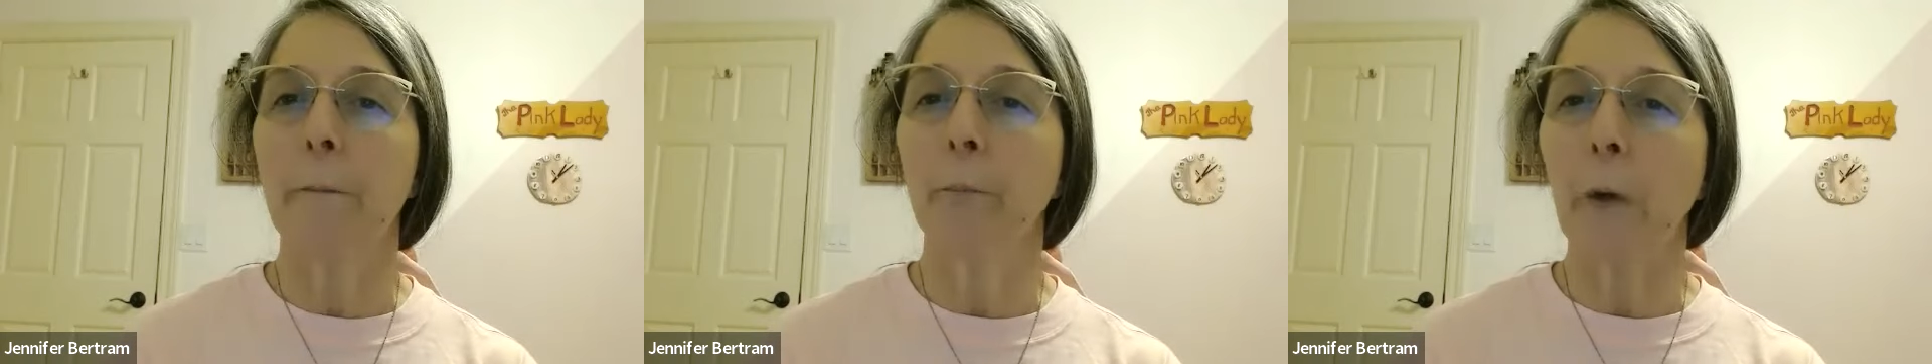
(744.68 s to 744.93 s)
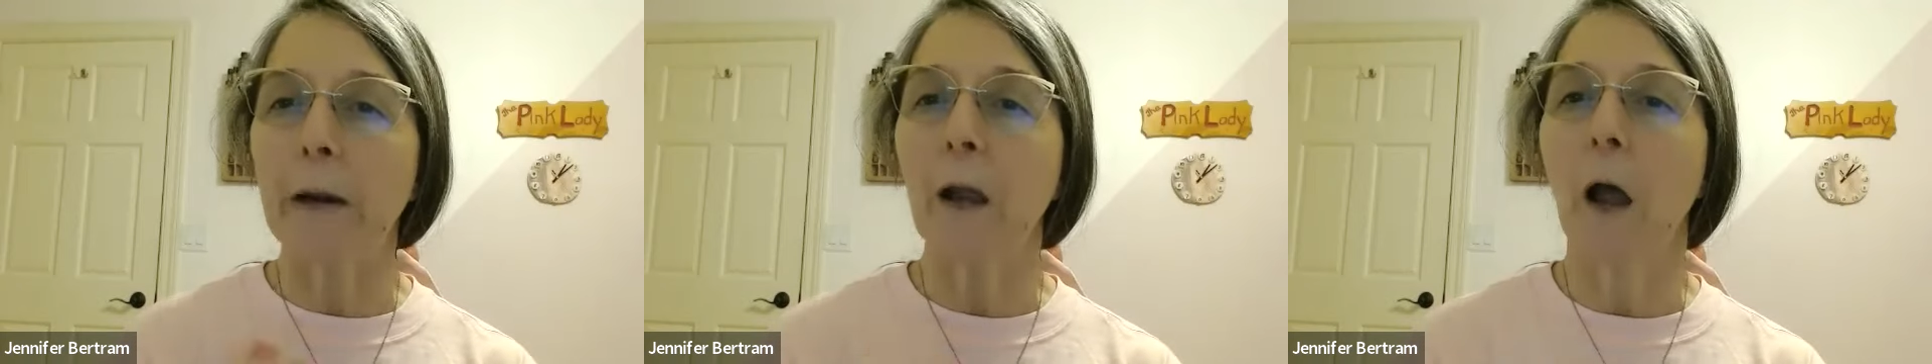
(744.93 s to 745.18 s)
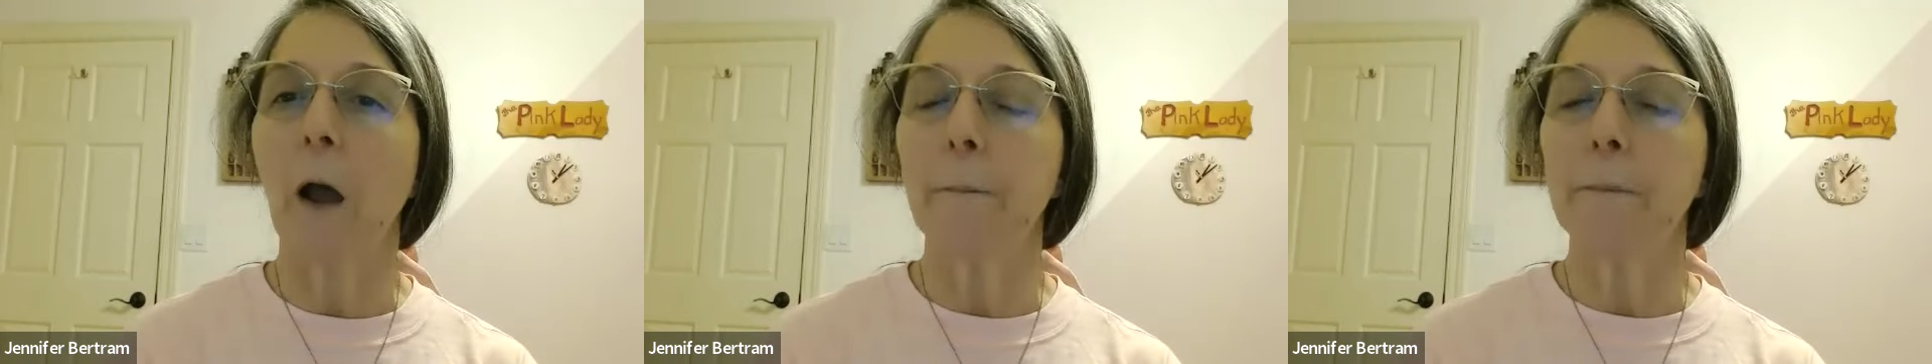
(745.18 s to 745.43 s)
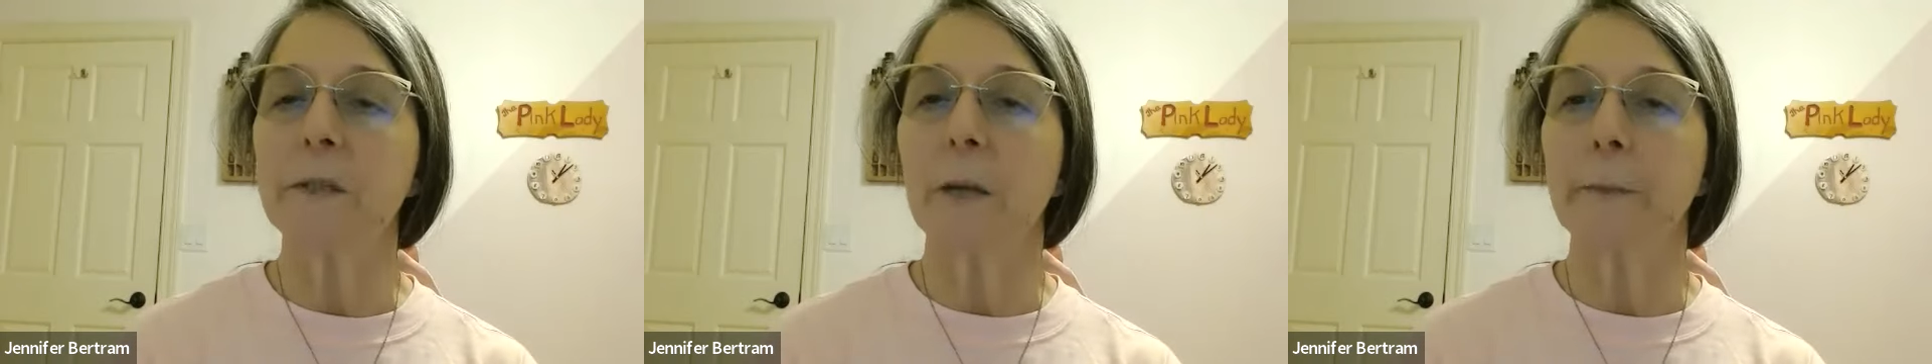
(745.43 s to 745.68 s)
break
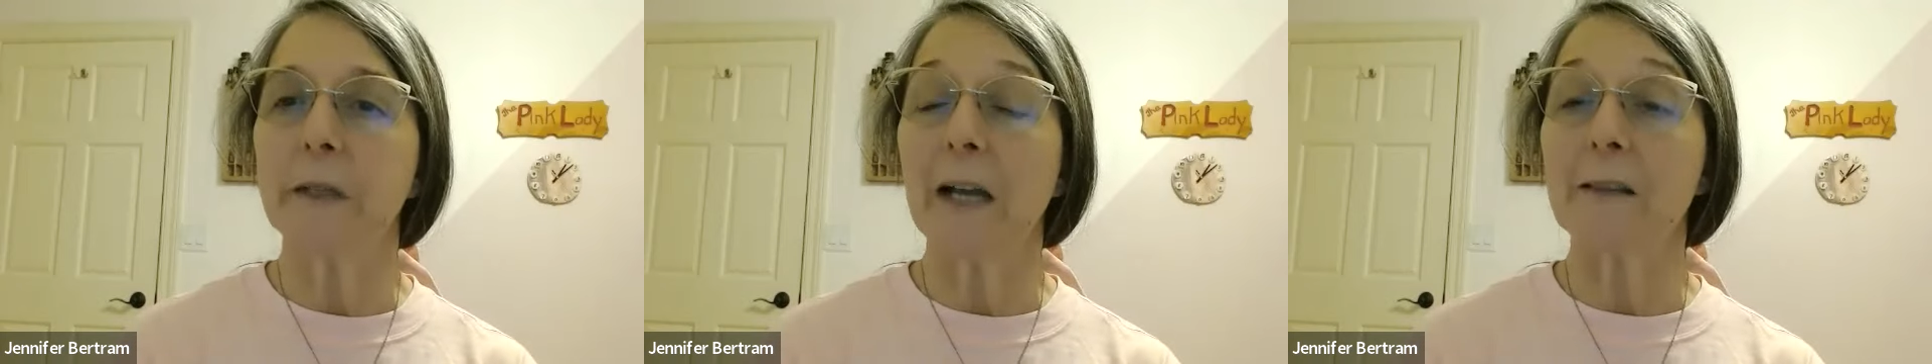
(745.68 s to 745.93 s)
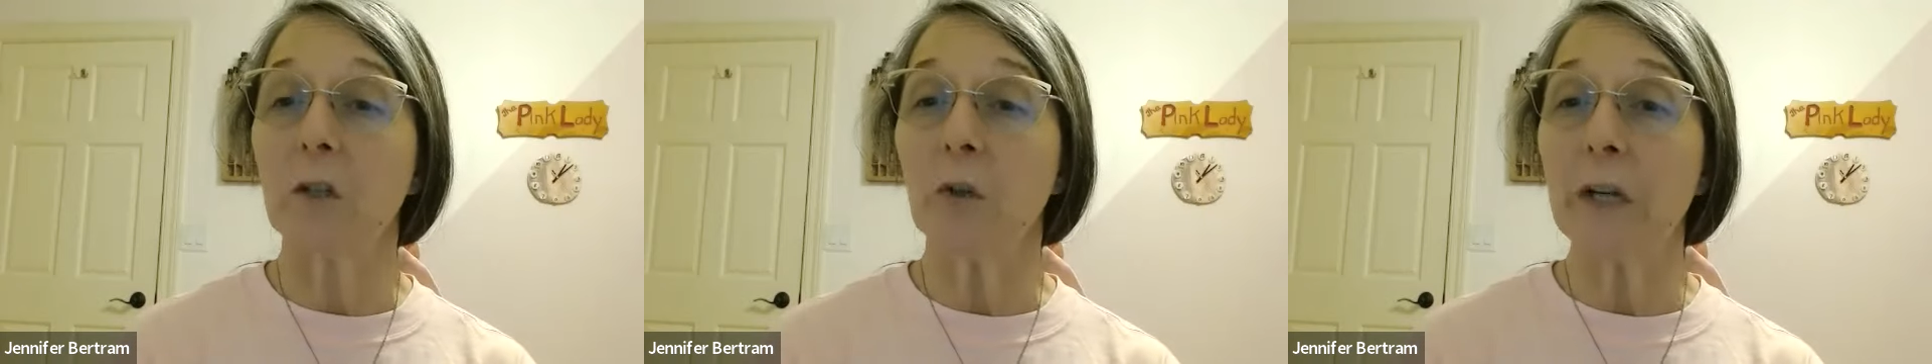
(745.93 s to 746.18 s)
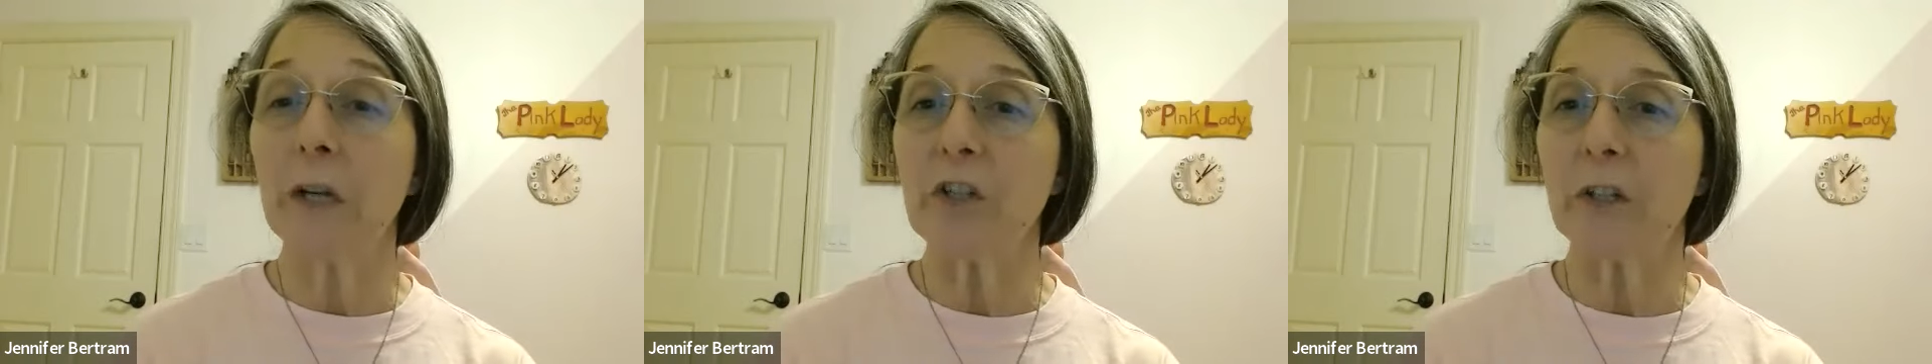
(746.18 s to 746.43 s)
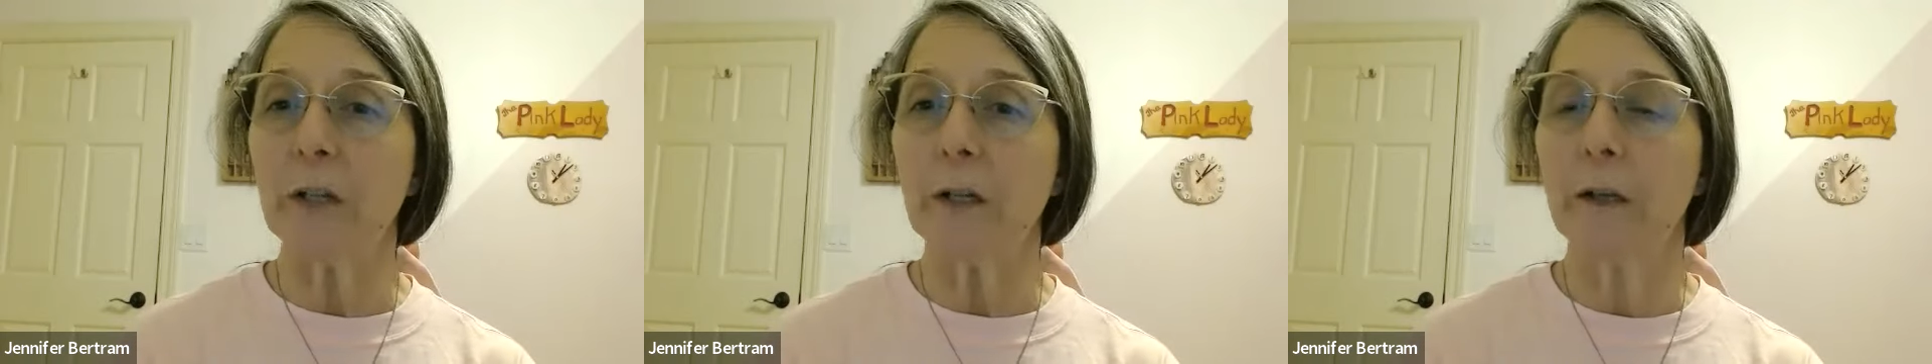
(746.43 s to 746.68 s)
up some of that
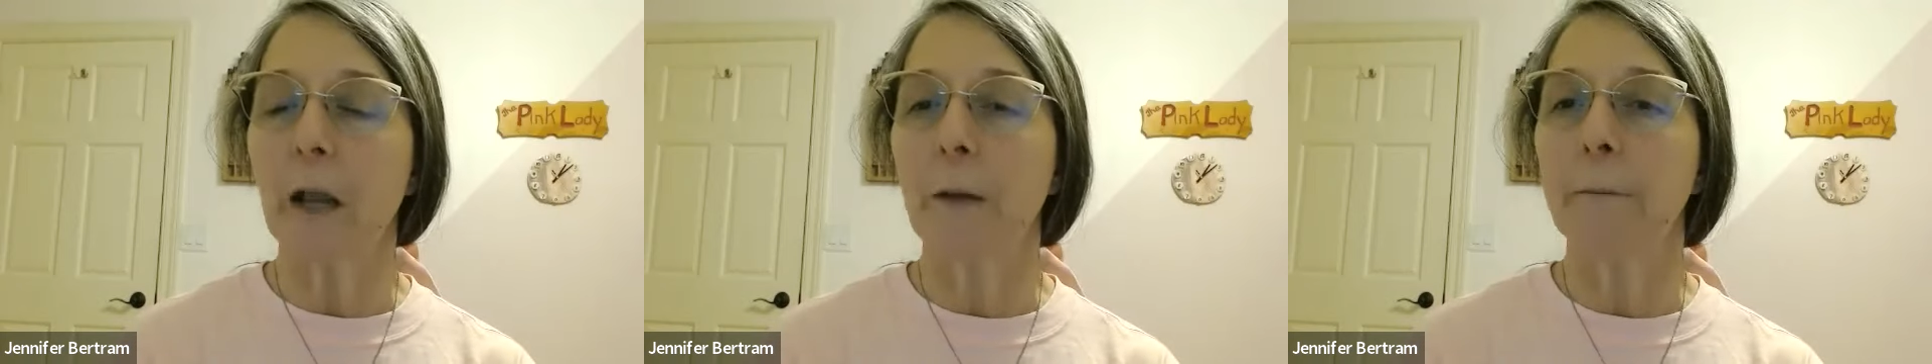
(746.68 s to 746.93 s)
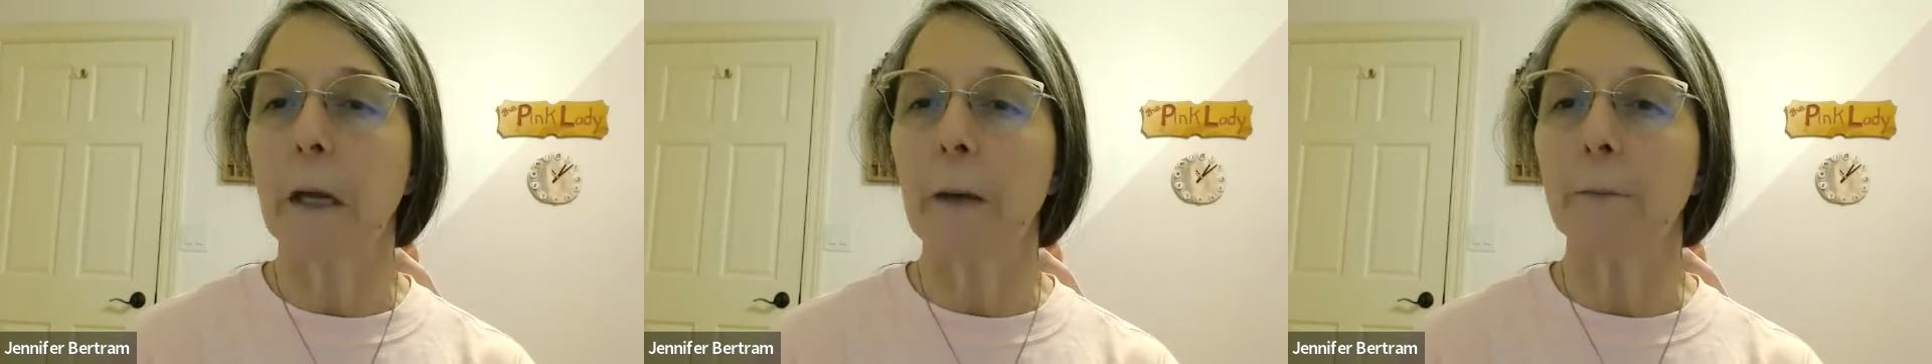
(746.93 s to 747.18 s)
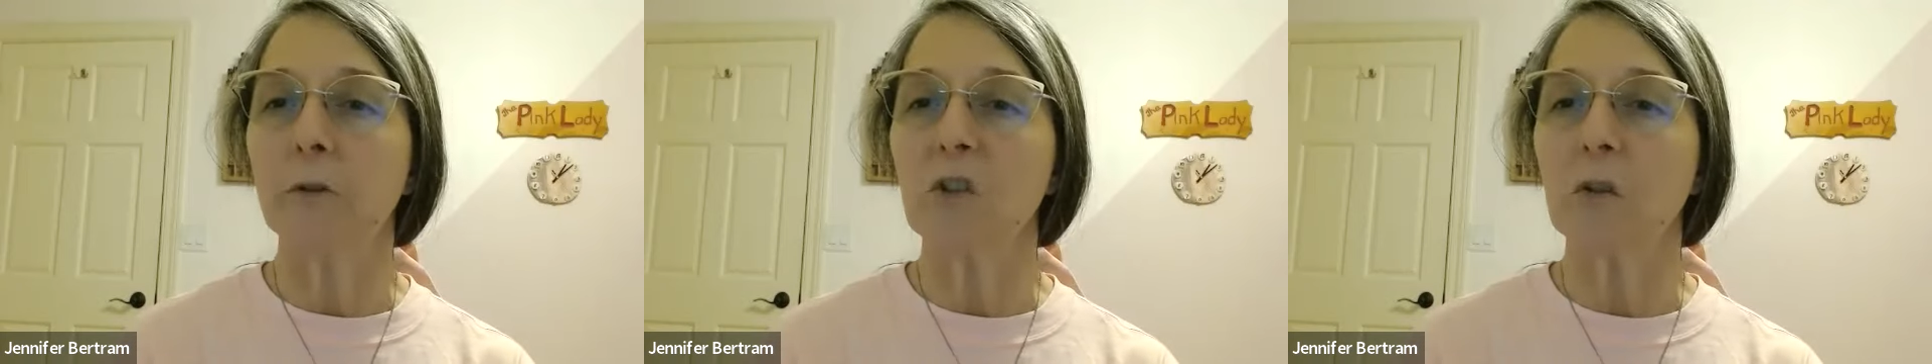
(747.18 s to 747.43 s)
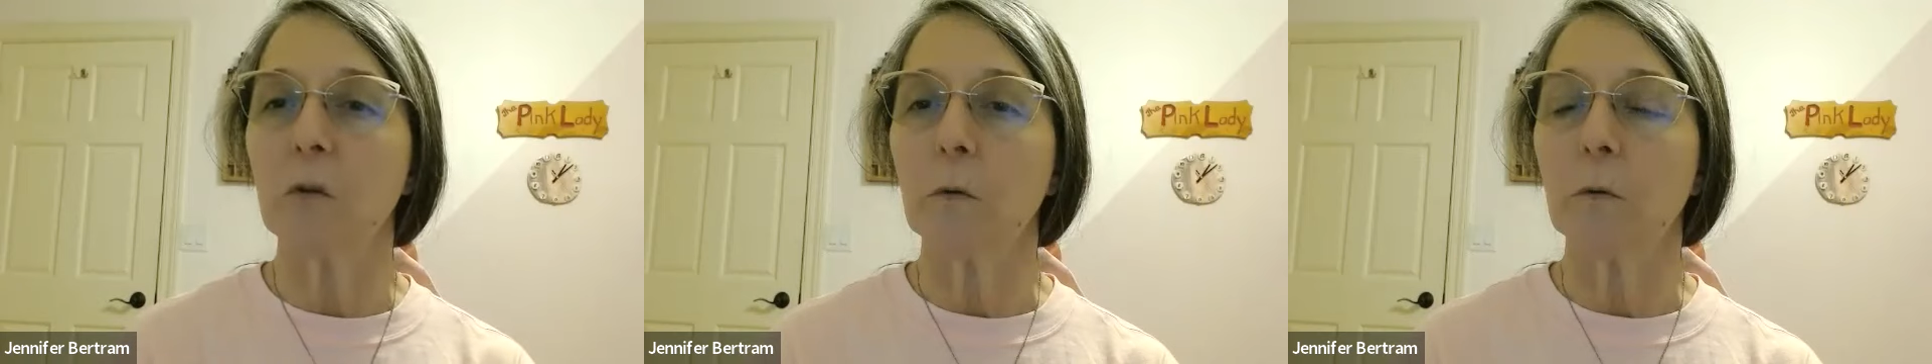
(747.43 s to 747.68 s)
secretion and be able
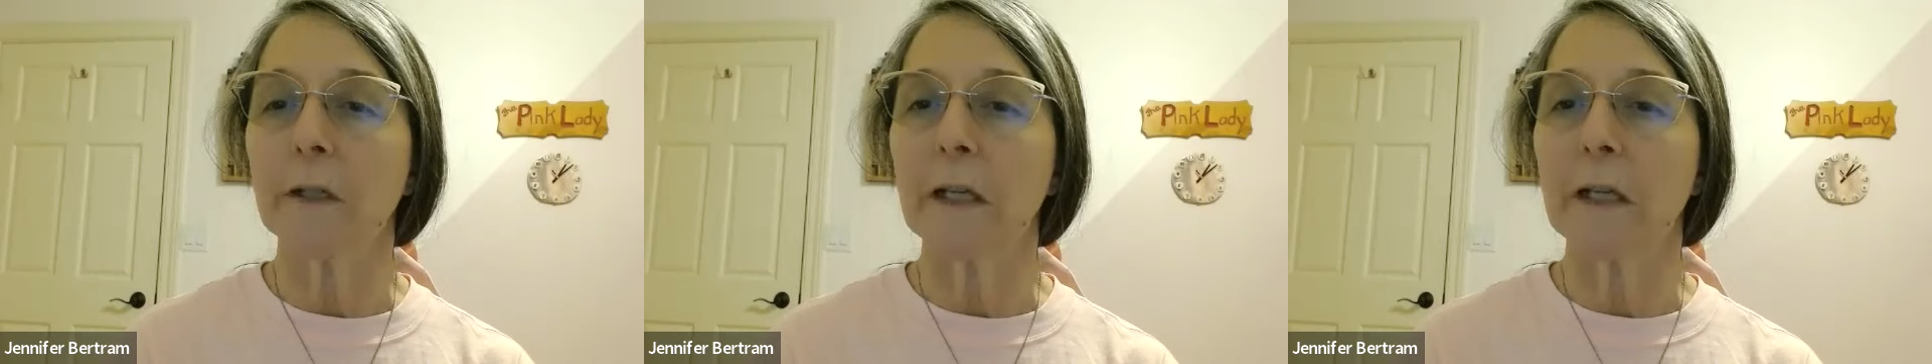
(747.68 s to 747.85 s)
to